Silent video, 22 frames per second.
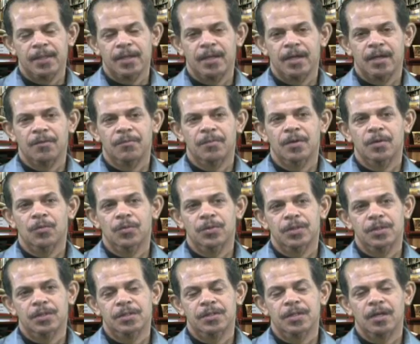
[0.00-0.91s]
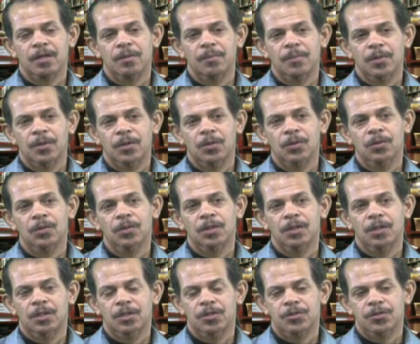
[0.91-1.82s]
and I've been with the Sacramento
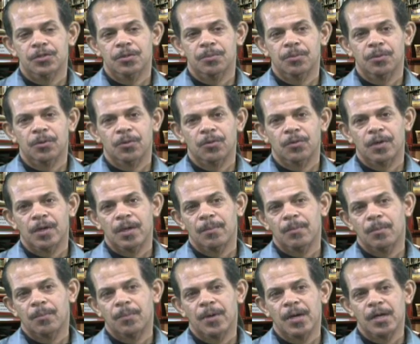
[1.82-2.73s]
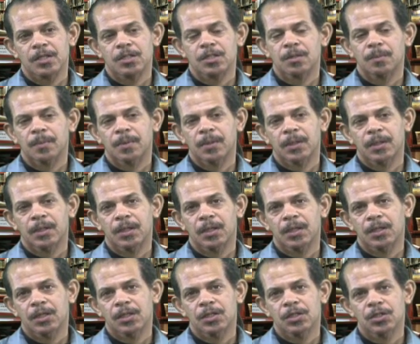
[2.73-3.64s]
Literacy Program
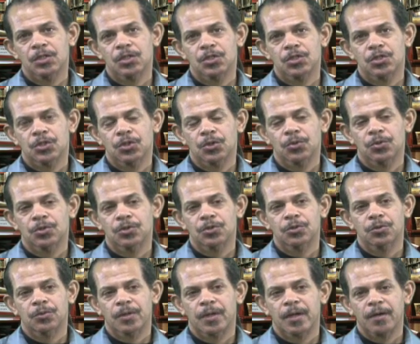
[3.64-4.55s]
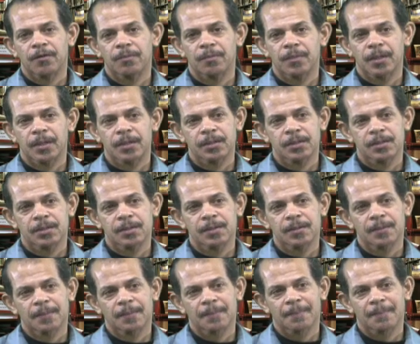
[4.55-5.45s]
approximately two to two and a half months.
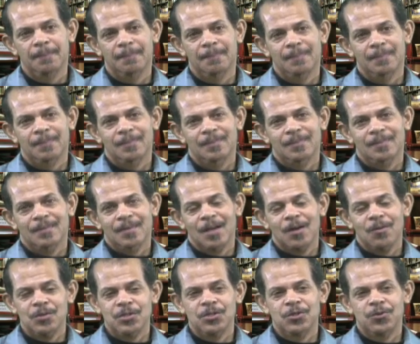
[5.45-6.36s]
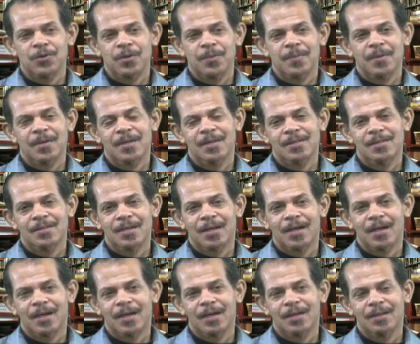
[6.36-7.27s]
I was screaming
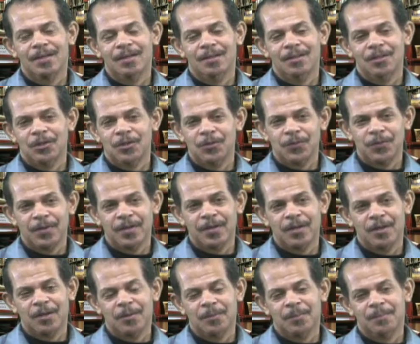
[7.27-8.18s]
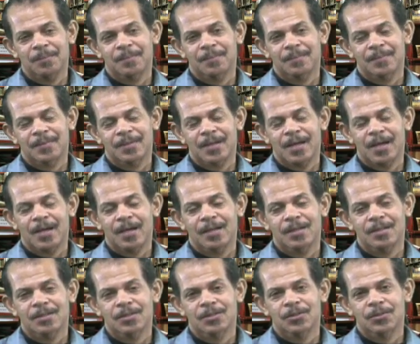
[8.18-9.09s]
inside, looking for help,
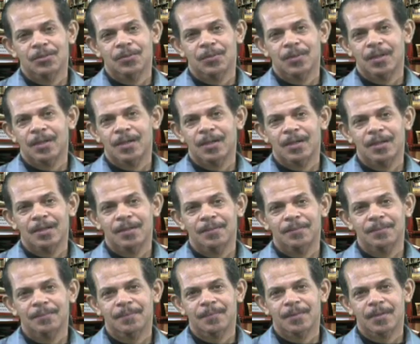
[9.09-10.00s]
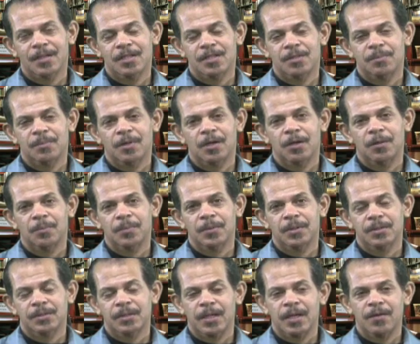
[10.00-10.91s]
dying to uh, get some help
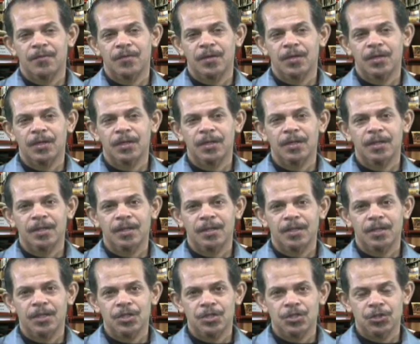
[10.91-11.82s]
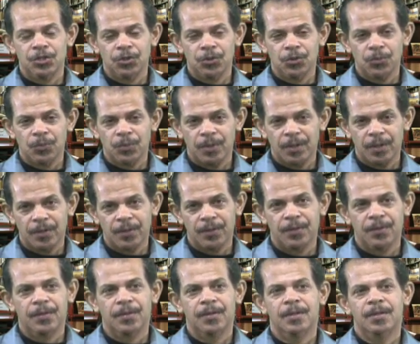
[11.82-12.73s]
because I have an issue
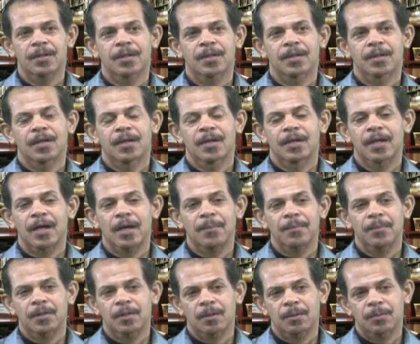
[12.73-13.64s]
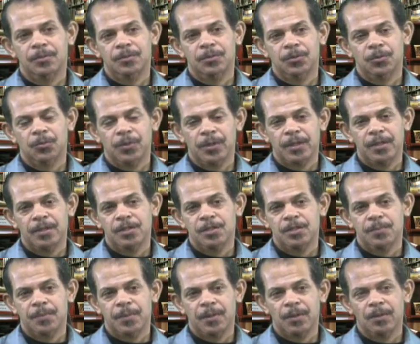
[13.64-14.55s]
with not being able to read and
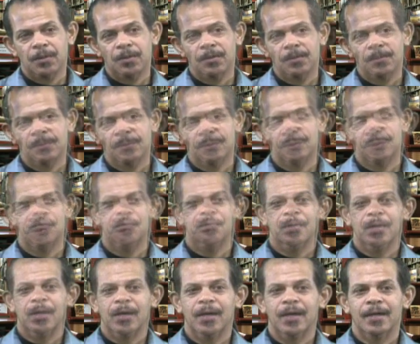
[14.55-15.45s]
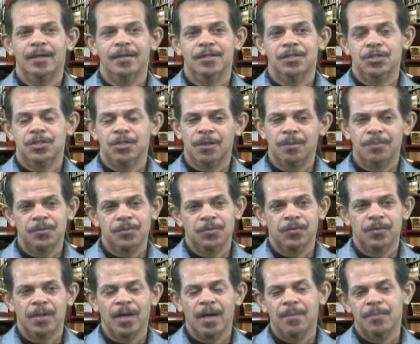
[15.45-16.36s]
spell. I jumped
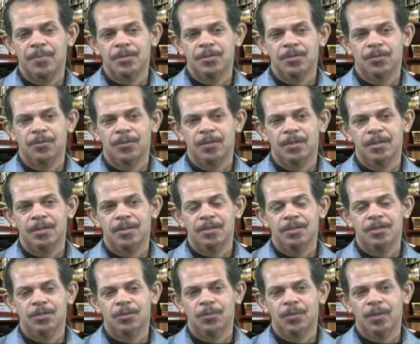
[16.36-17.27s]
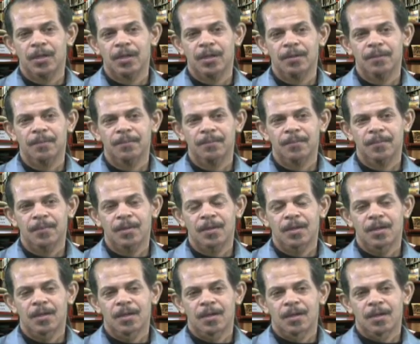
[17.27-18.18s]
for the opportunity to uh,
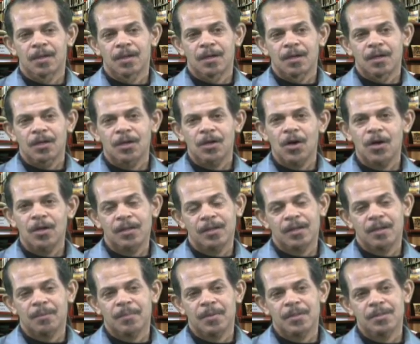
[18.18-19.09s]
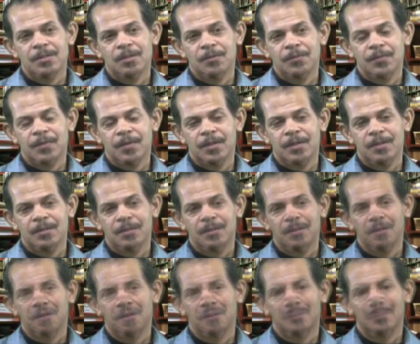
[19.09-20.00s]
call and get myself in.
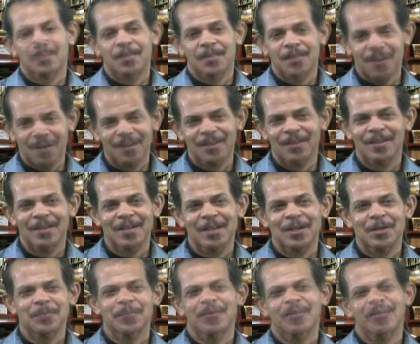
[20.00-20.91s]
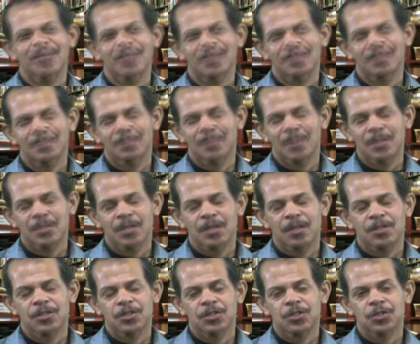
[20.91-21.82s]
They're going to help me. My
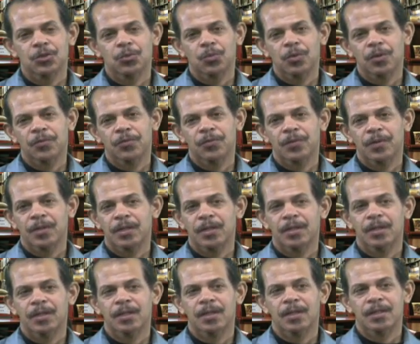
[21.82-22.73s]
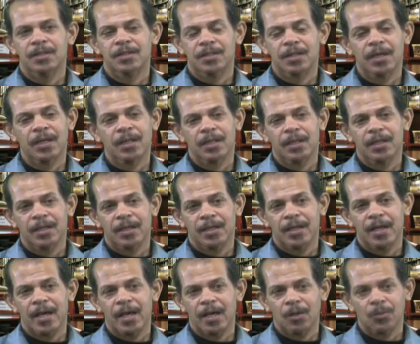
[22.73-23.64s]
challenges were feeling slightly
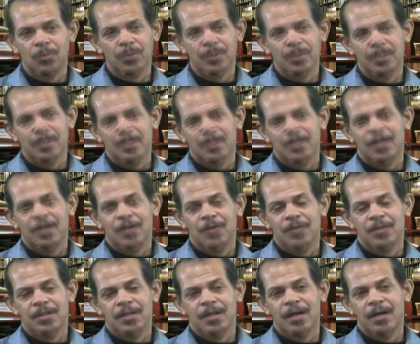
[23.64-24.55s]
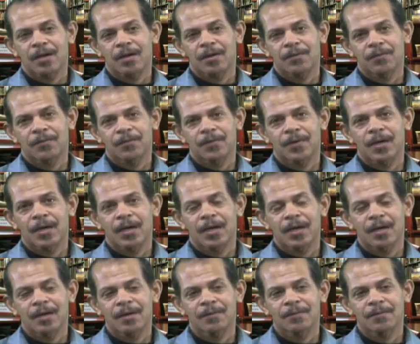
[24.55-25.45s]
inadequate, and there was a lot of
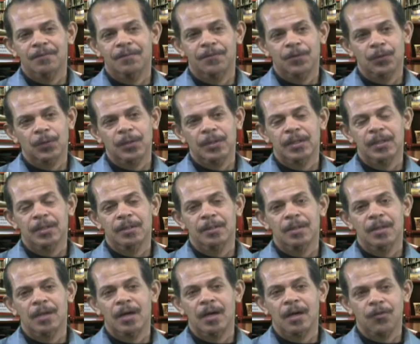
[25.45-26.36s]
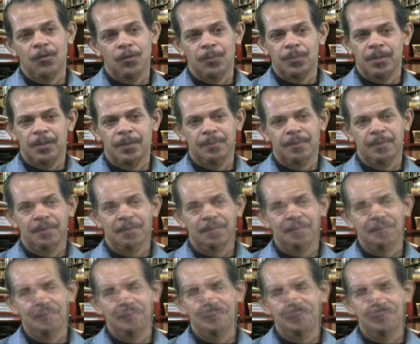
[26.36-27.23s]
uh, fooling other people